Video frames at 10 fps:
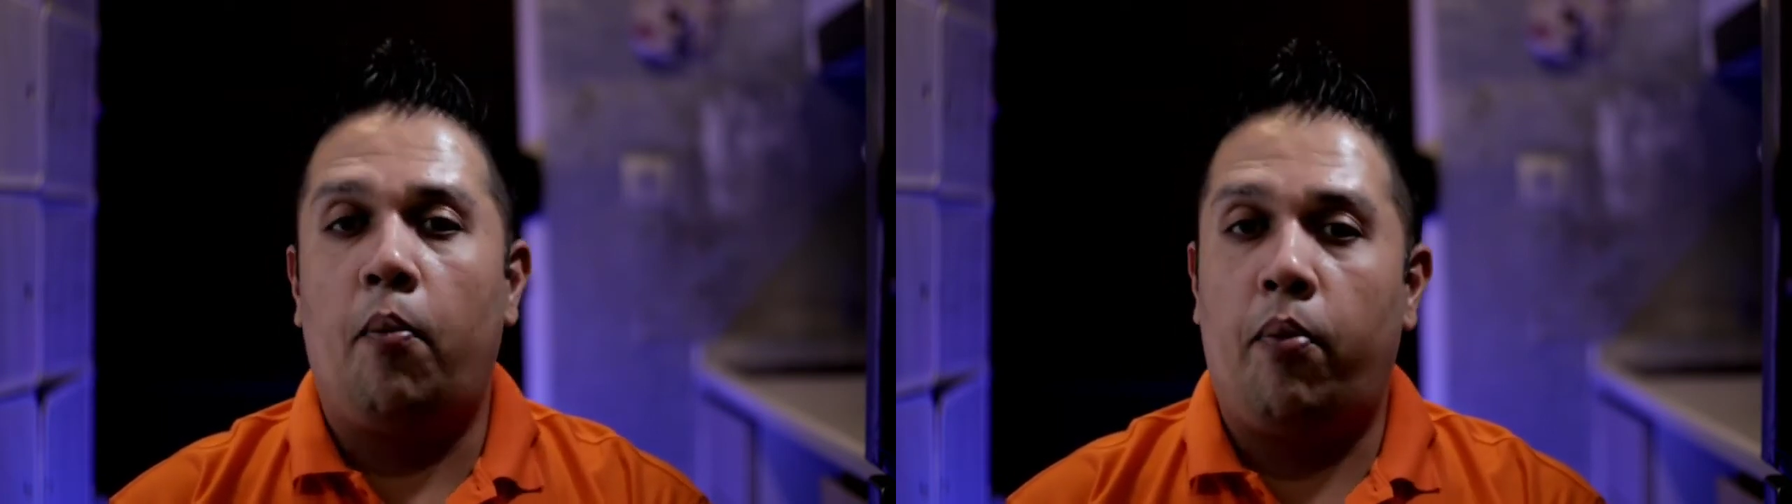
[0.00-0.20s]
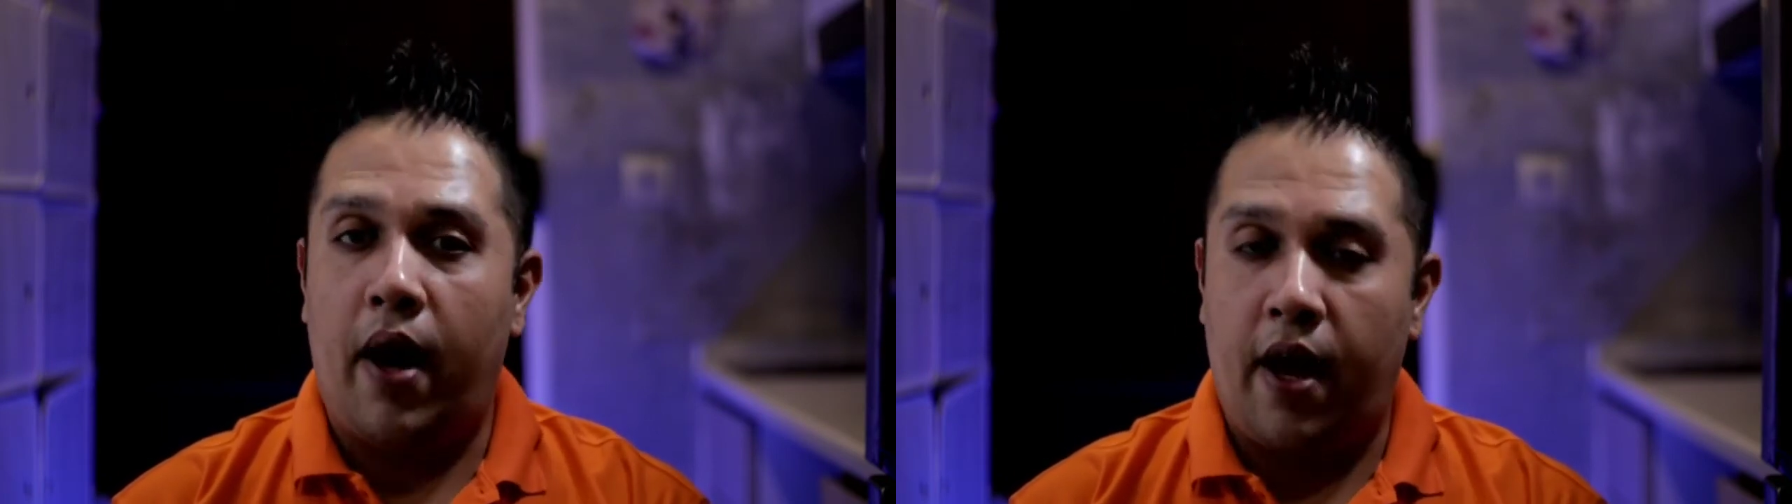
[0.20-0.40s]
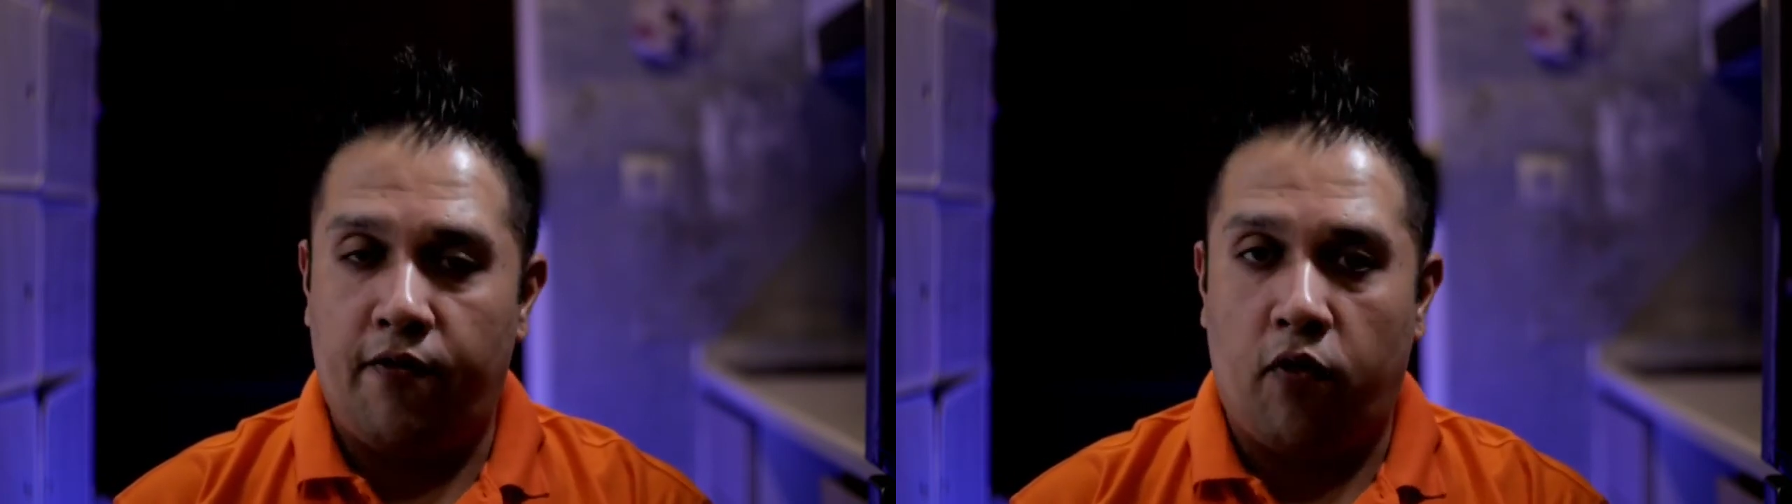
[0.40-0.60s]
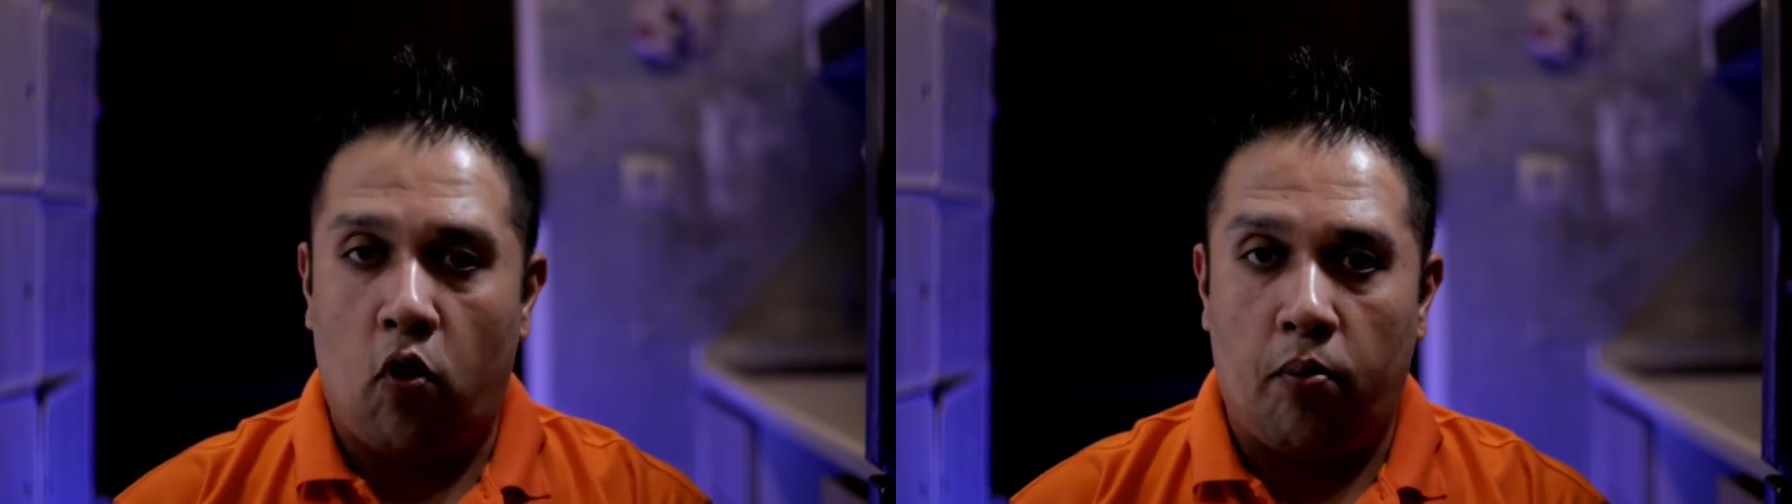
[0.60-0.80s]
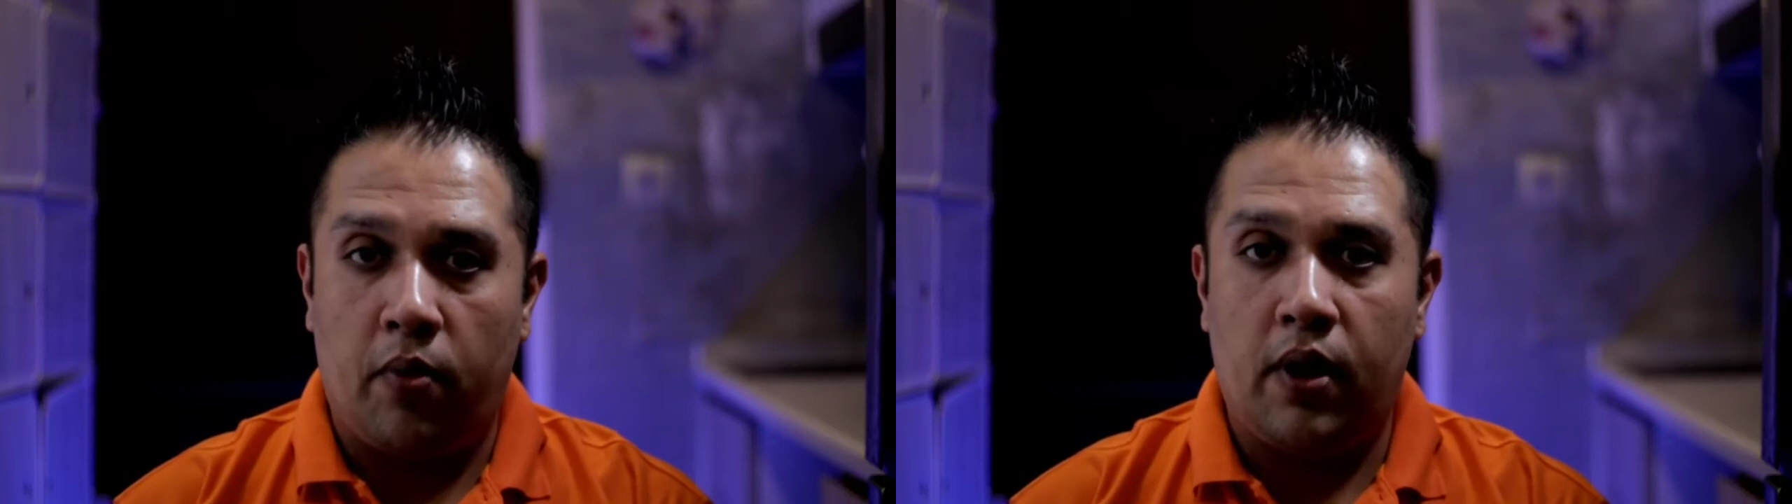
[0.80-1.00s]

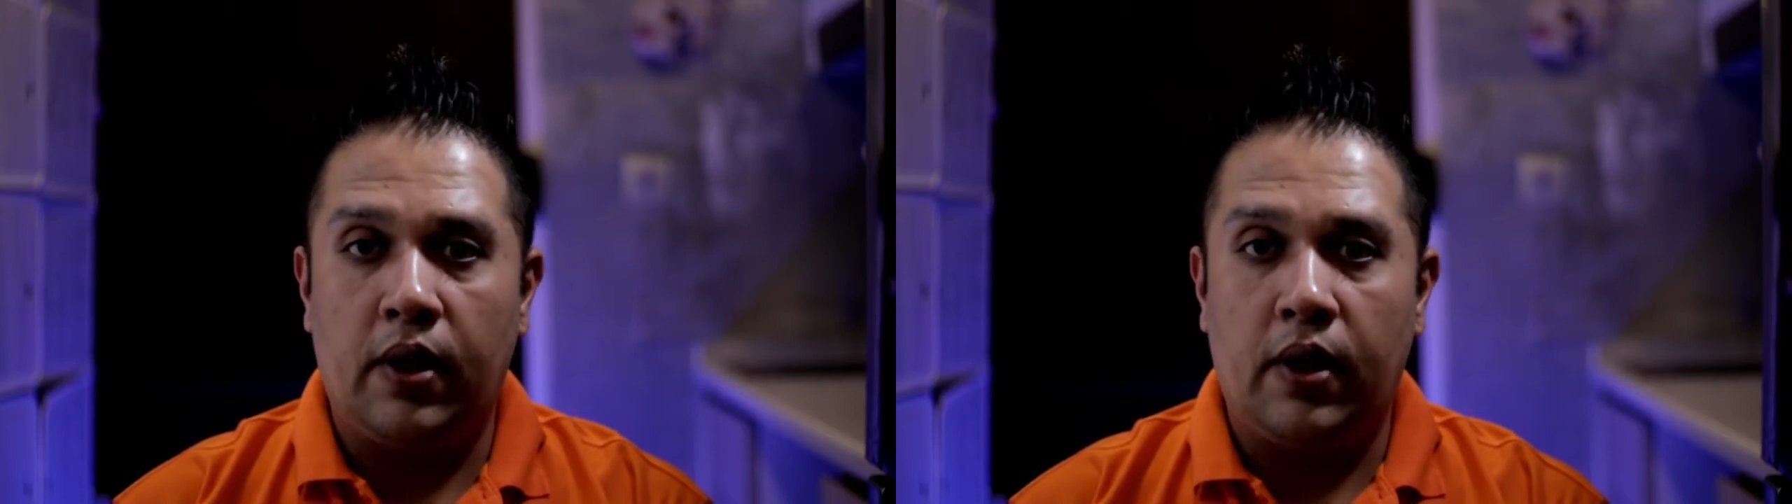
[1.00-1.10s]
platform.